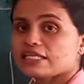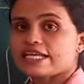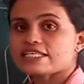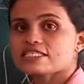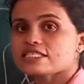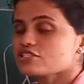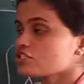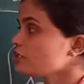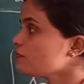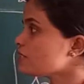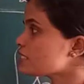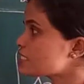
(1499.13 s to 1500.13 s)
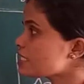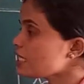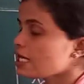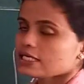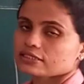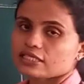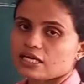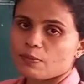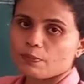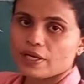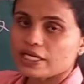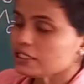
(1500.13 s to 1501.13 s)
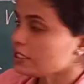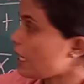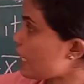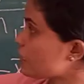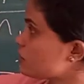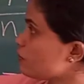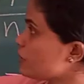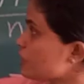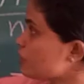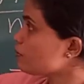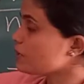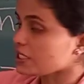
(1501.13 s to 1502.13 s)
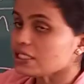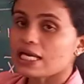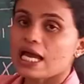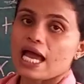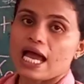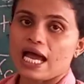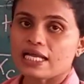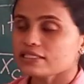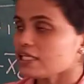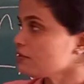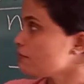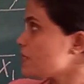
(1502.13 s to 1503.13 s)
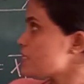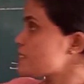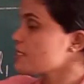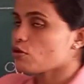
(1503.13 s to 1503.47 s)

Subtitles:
next section we will see the combined arithmetic mean and then we will see